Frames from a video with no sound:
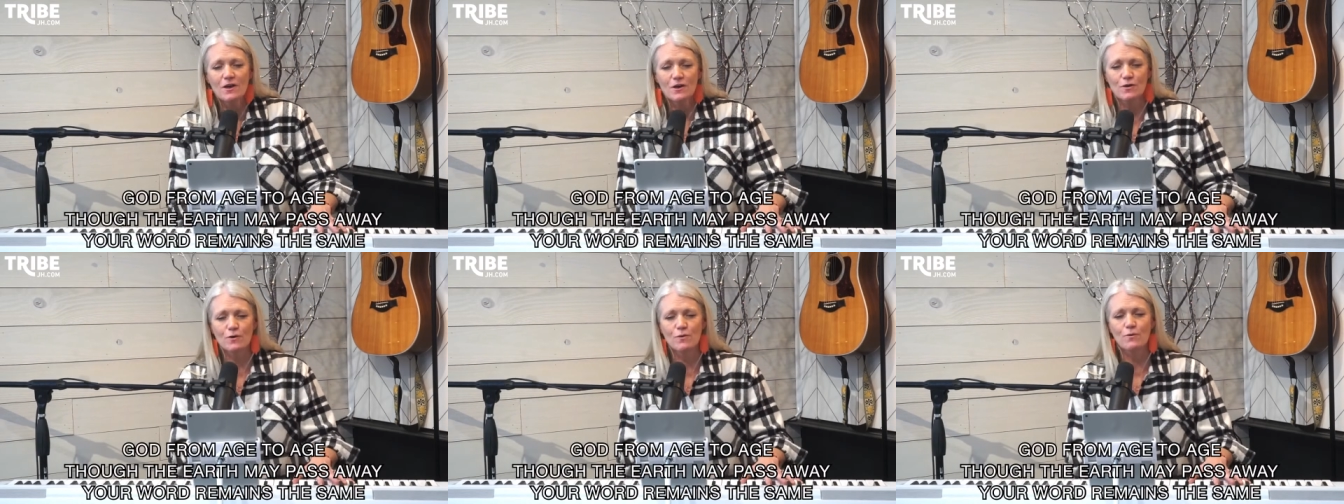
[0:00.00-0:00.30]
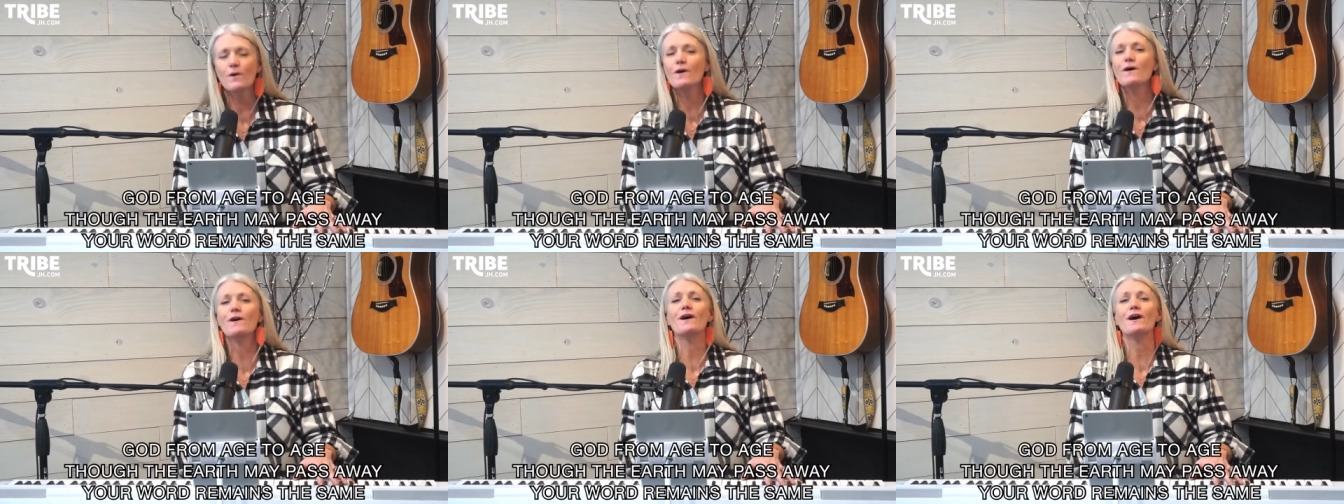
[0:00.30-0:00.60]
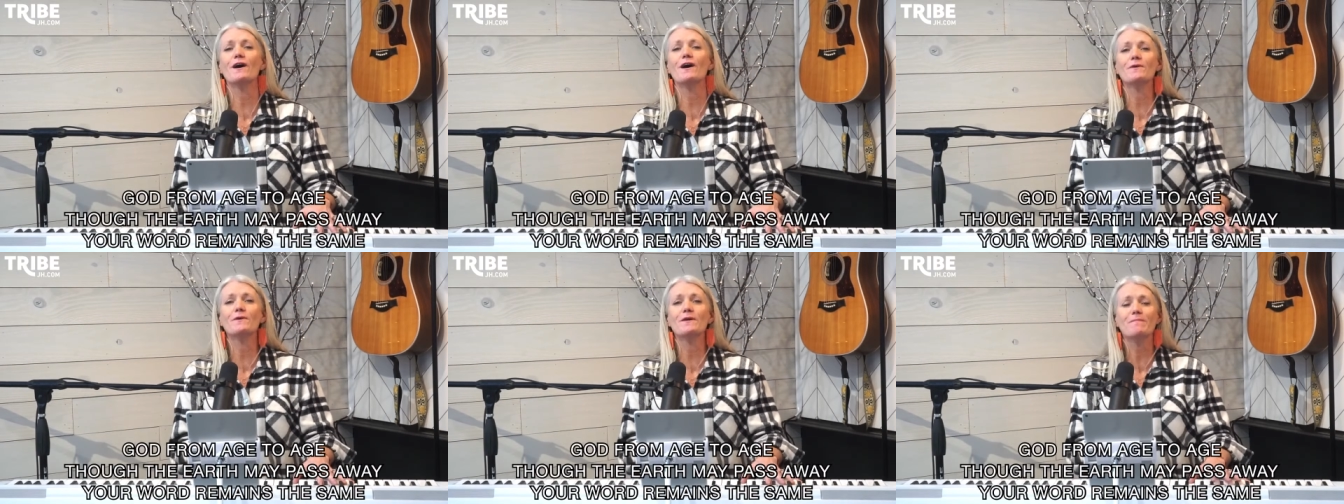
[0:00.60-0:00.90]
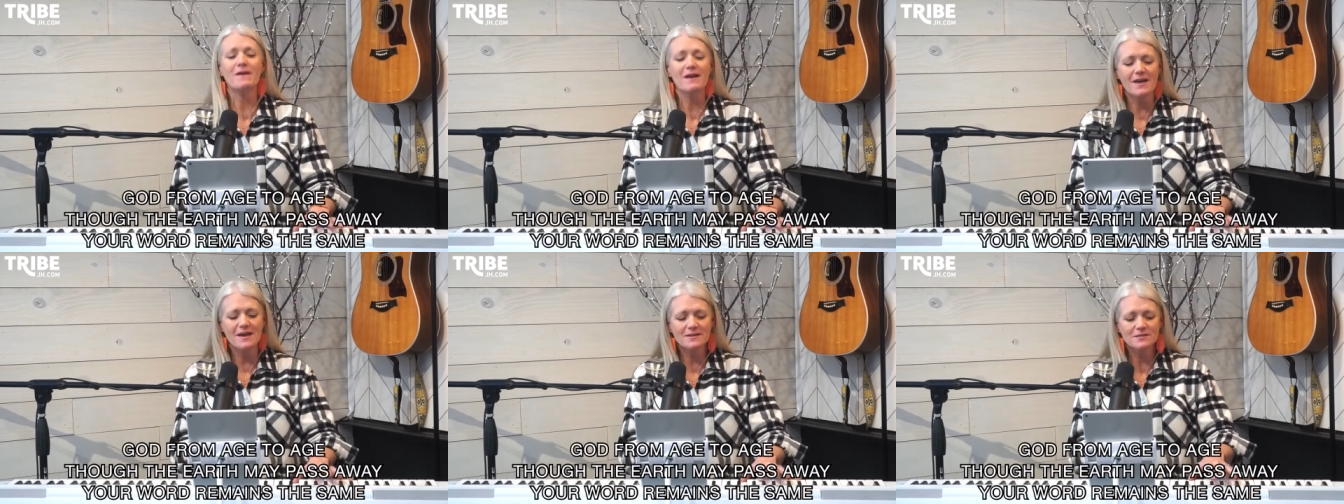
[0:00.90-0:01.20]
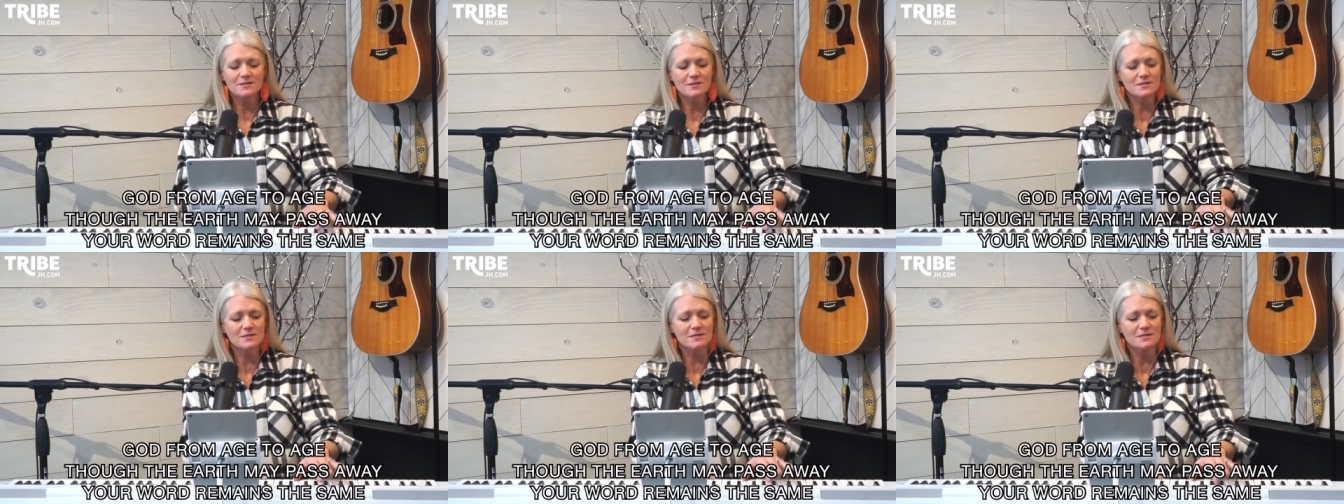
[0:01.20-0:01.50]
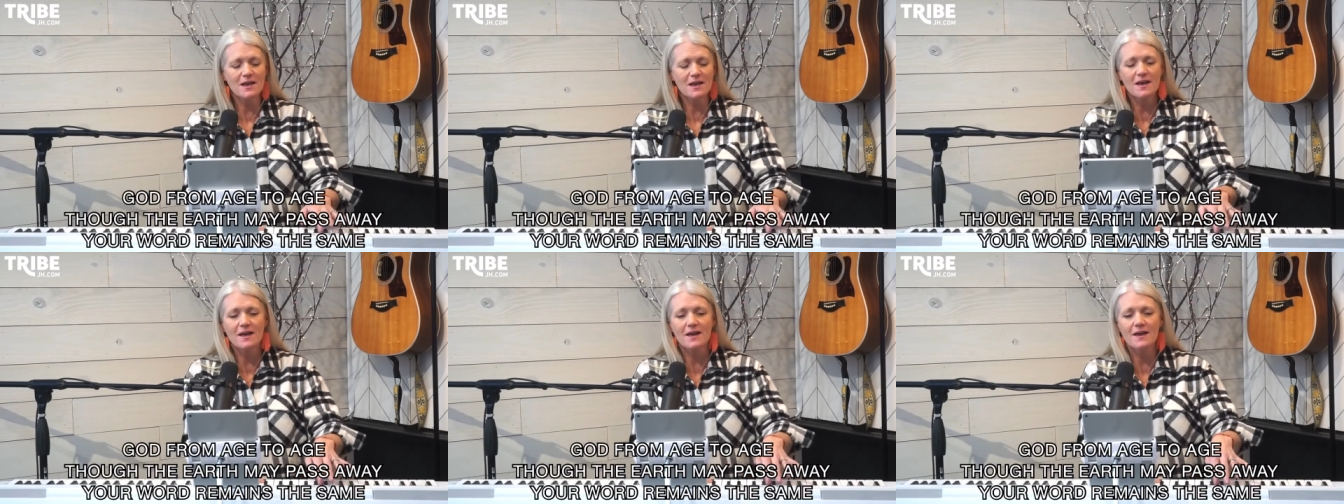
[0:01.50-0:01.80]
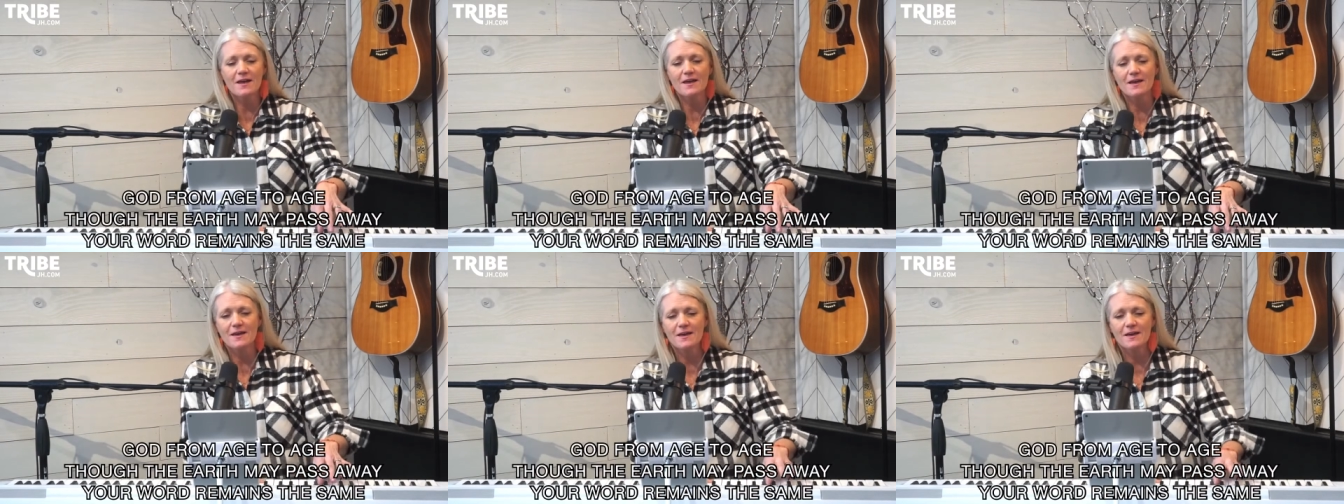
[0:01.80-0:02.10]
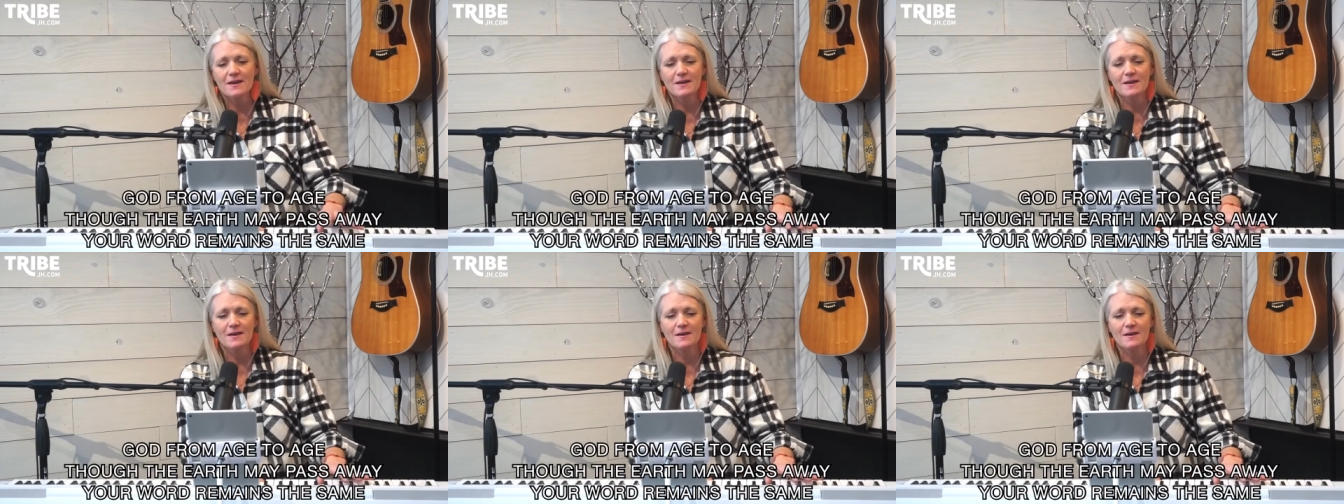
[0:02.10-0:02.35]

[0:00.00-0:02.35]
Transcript: your word remains the same.